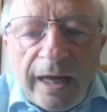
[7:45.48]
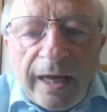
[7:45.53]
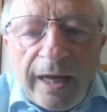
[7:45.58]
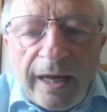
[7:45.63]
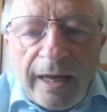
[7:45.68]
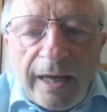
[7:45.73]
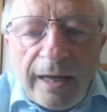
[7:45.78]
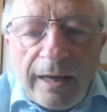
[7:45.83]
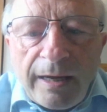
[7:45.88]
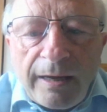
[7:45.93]

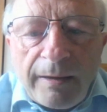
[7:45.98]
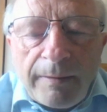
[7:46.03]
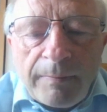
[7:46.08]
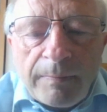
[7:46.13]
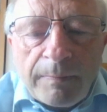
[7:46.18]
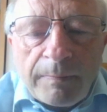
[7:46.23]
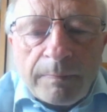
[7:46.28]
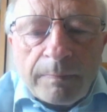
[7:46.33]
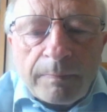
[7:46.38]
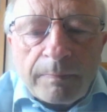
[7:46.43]

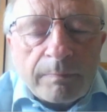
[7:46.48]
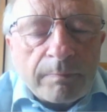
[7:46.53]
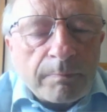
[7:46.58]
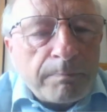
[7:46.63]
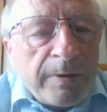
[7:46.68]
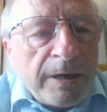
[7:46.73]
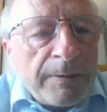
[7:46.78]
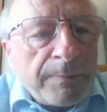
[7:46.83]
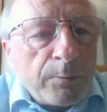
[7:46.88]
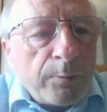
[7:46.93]

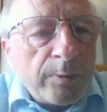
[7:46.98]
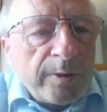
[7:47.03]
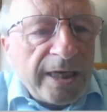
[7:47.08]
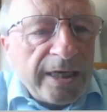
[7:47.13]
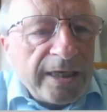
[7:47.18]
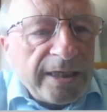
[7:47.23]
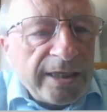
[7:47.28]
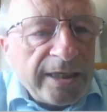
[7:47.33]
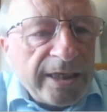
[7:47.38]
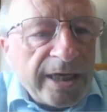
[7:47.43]
people with
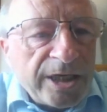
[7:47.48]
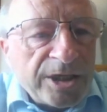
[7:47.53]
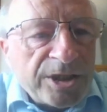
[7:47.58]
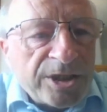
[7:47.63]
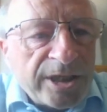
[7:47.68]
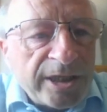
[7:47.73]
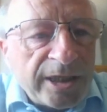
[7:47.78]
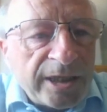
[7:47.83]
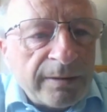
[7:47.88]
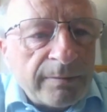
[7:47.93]

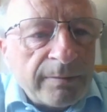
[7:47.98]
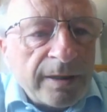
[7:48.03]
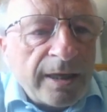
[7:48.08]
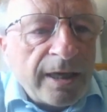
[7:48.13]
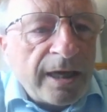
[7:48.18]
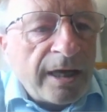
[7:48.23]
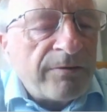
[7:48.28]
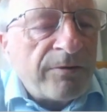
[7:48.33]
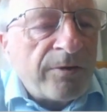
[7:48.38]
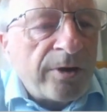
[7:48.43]
ADHD
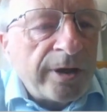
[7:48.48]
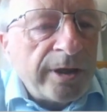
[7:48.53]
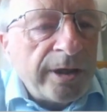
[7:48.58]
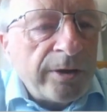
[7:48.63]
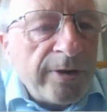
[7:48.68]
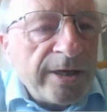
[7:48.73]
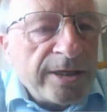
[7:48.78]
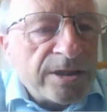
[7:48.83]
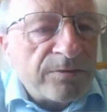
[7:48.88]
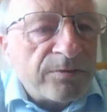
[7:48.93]
have
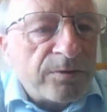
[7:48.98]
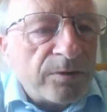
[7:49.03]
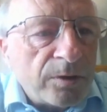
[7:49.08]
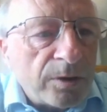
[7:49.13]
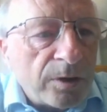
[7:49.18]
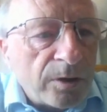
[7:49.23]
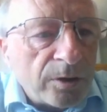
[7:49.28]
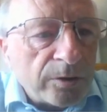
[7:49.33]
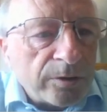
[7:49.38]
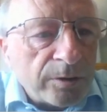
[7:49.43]
higher rates of
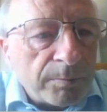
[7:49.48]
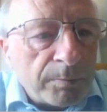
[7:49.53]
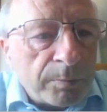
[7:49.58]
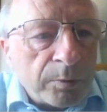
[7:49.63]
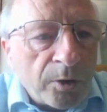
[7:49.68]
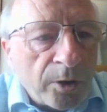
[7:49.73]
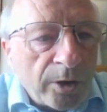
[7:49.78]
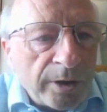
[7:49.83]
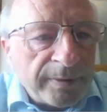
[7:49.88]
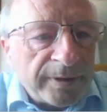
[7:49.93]

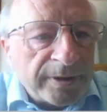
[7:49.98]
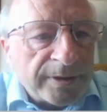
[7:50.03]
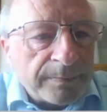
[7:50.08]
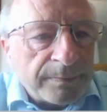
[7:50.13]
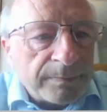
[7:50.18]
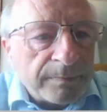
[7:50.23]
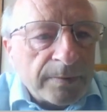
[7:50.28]
unemployment,